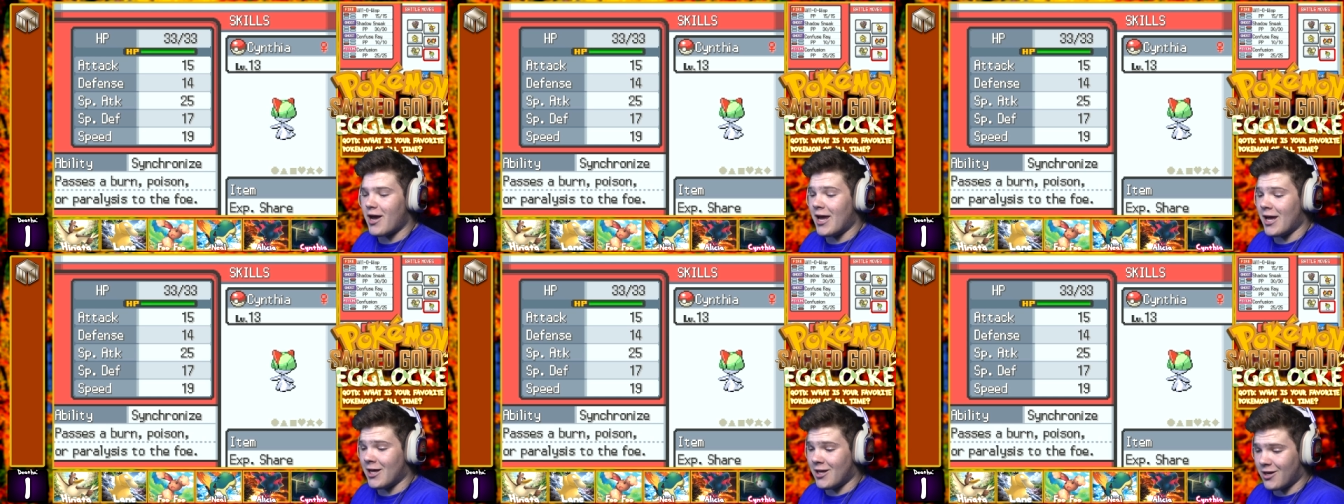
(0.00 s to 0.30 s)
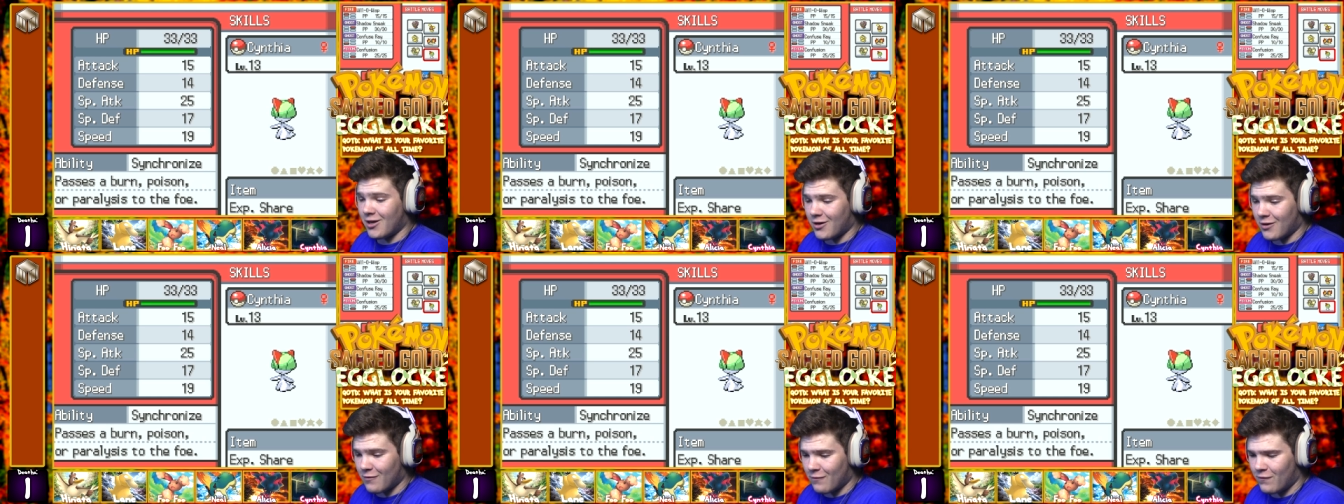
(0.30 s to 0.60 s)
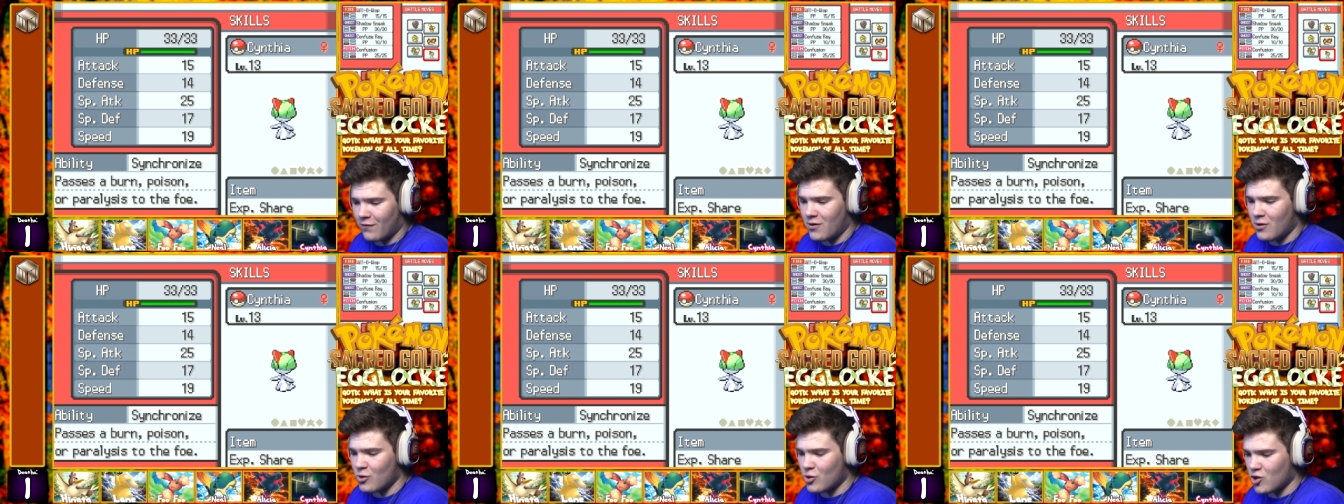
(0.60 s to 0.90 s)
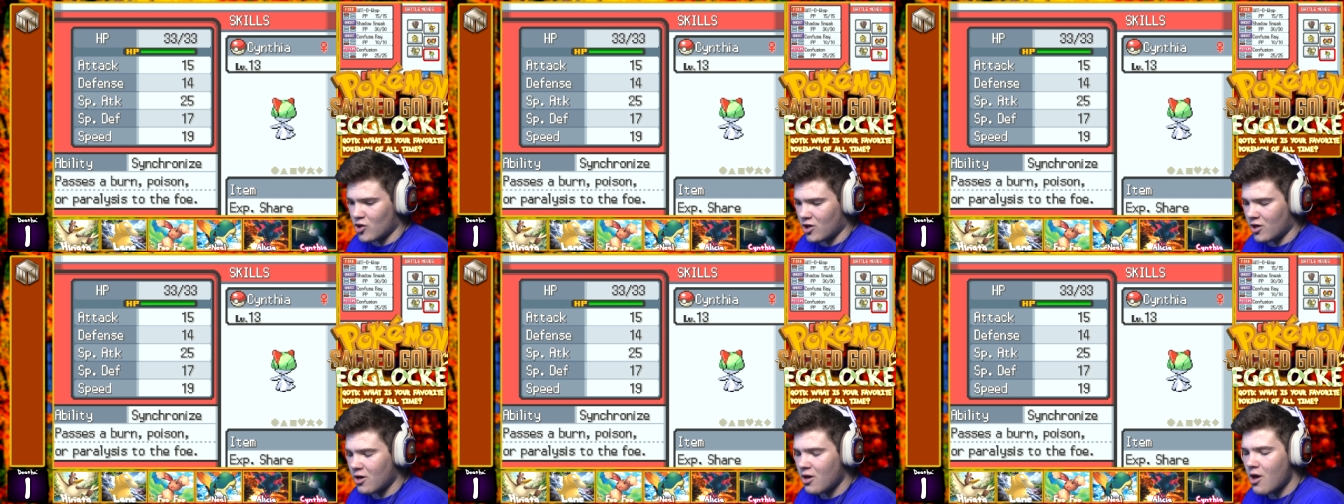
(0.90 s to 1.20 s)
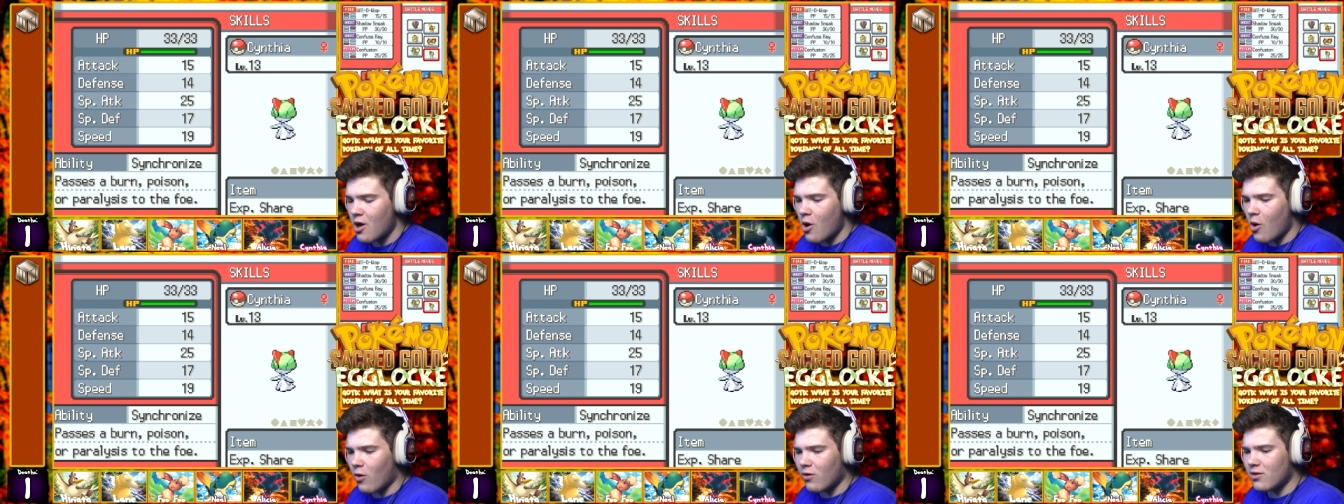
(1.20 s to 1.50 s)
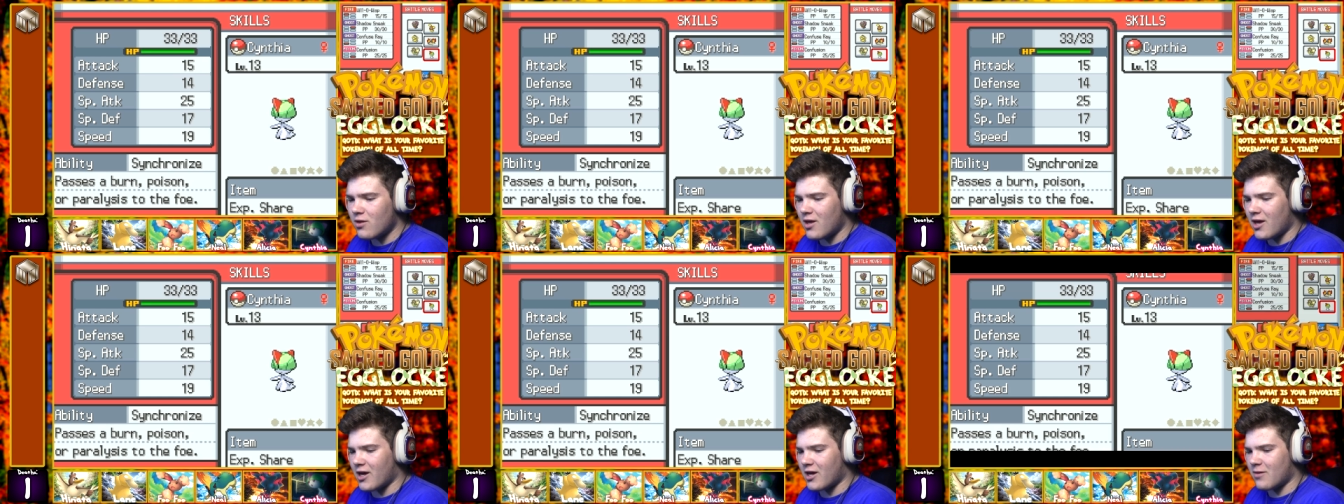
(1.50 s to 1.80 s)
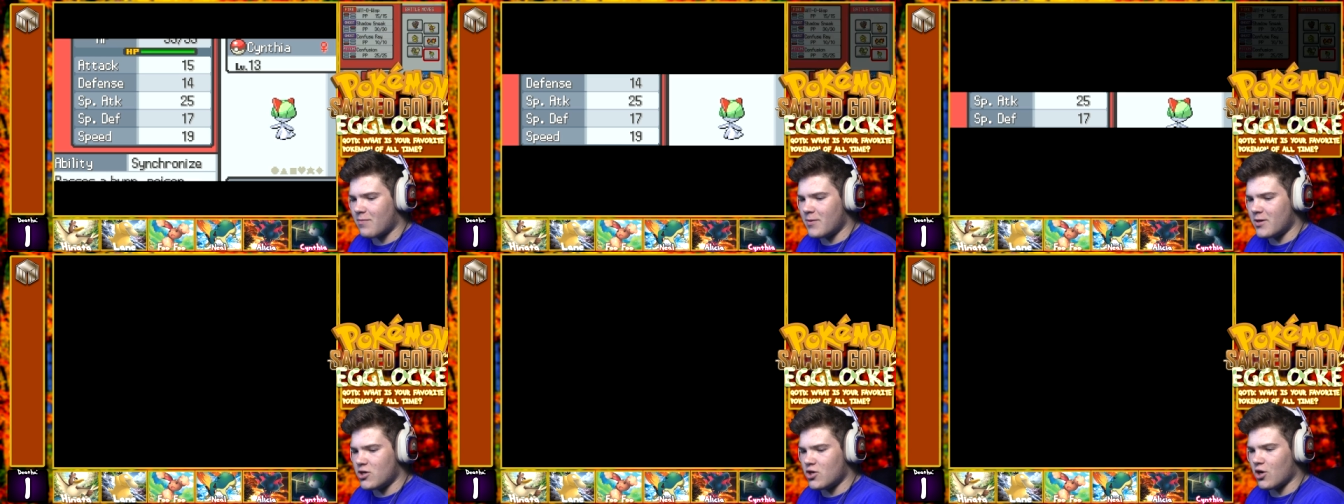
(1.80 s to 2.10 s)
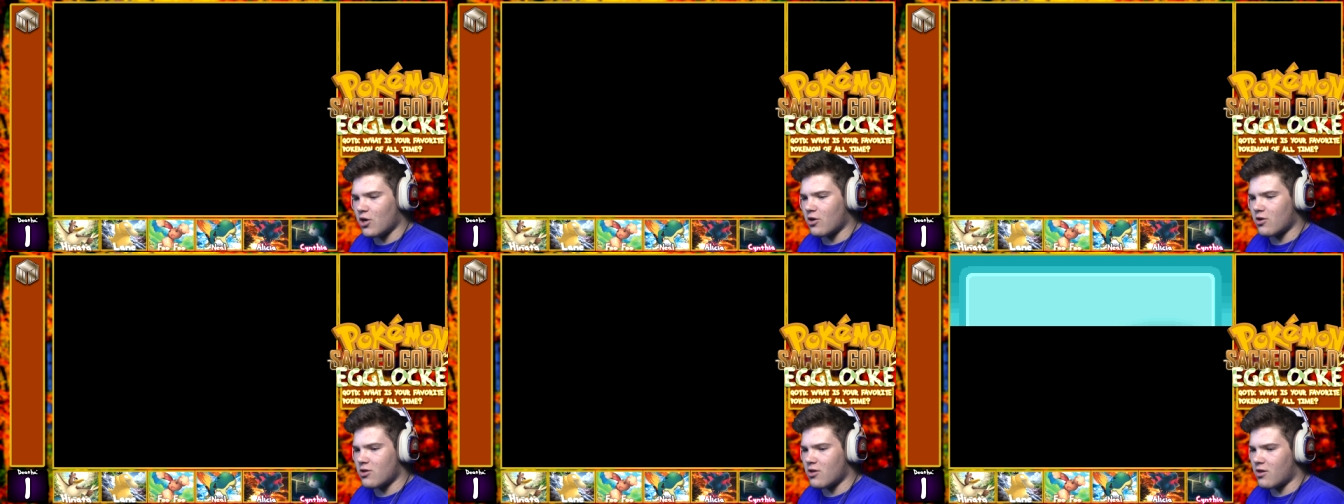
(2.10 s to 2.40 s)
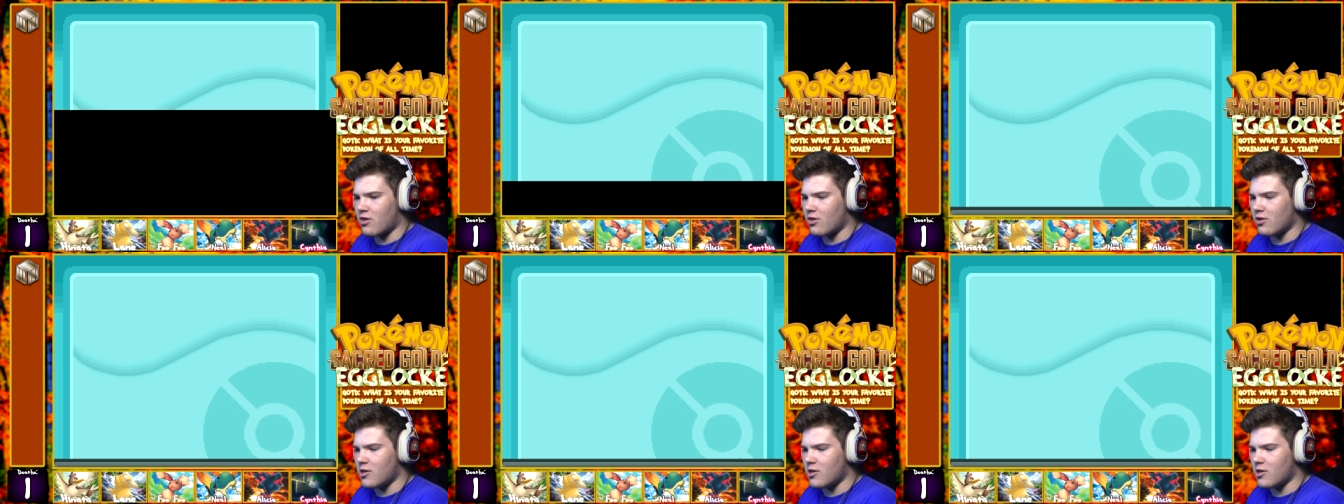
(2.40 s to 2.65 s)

and Confusion, holding the XP share because it's the